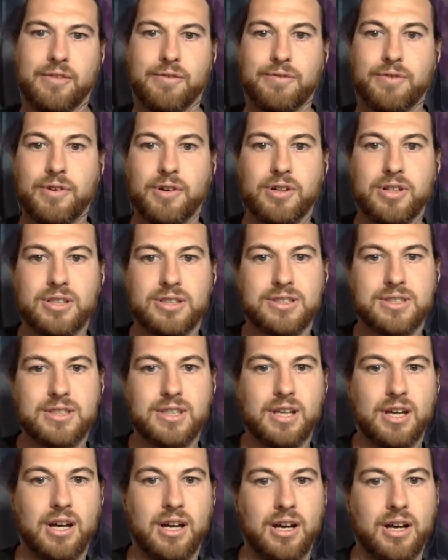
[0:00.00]
focused
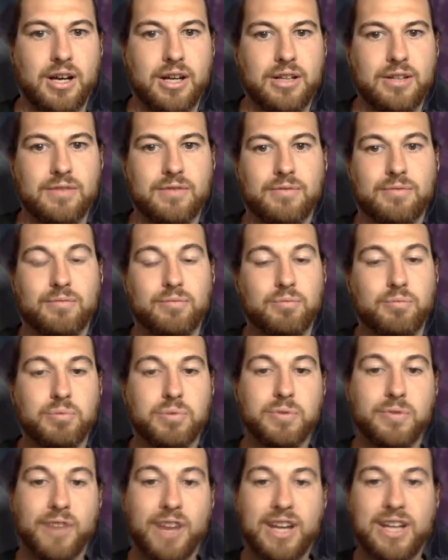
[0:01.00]
on
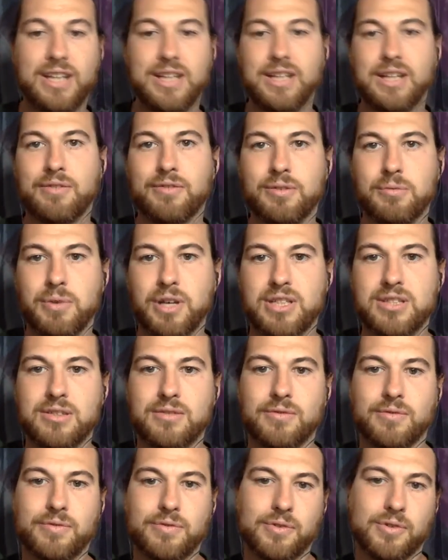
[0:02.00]
providing
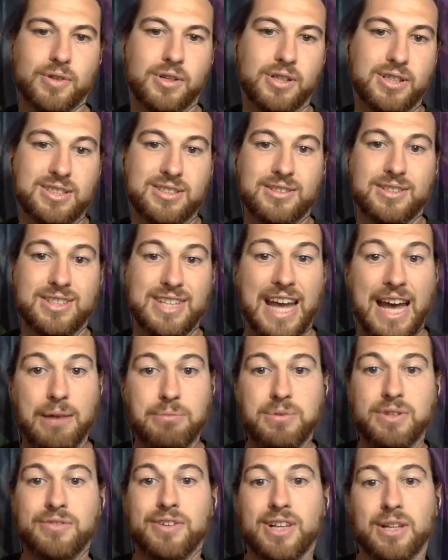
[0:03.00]
information for
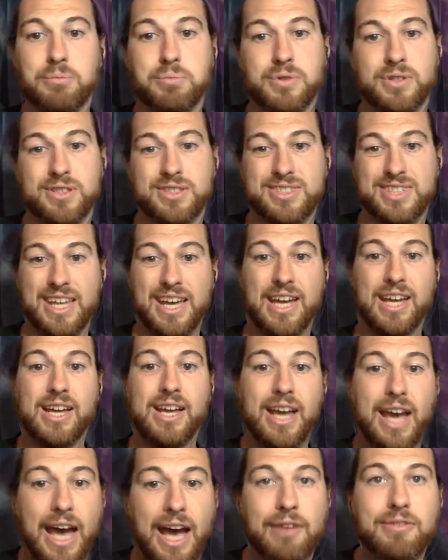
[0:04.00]
dApp developers that
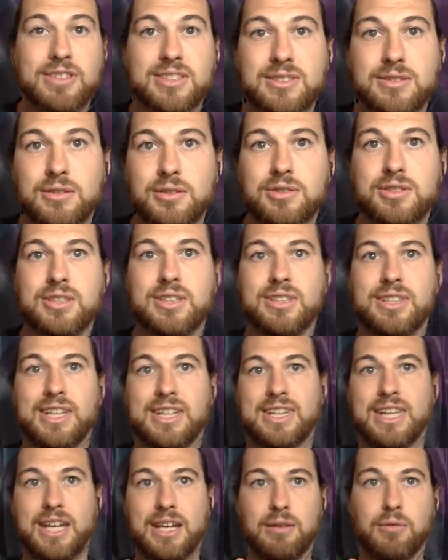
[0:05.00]
have a solution
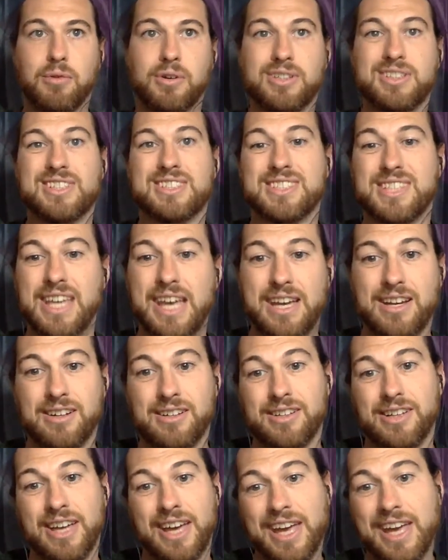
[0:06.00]
that they want to
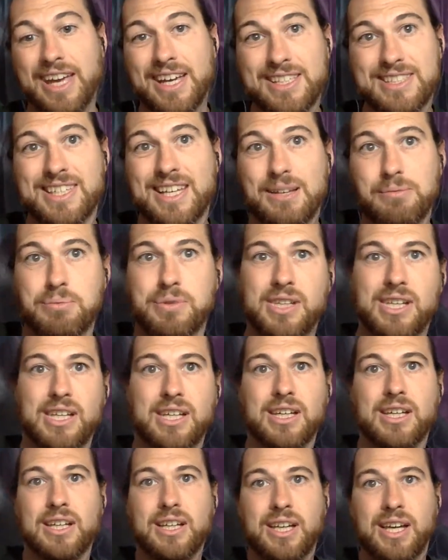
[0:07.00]
scale
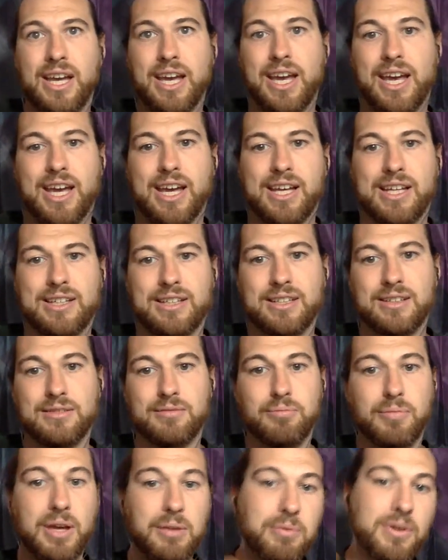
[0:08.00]
ASAP. And
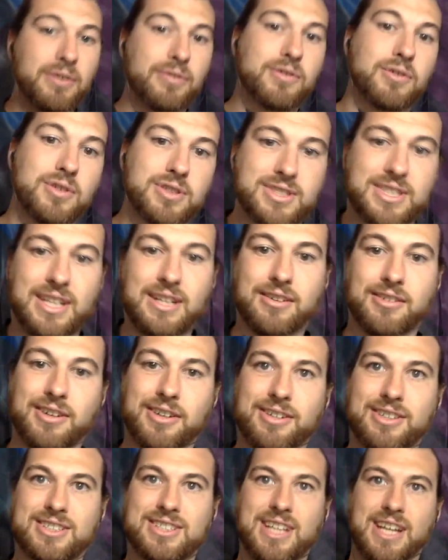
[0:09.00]
maybe, of course, they don't
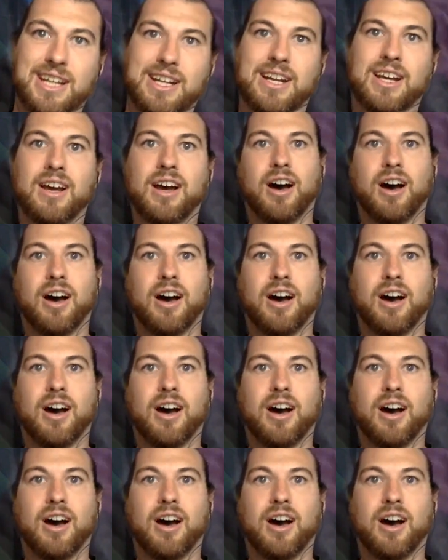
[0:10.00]
understand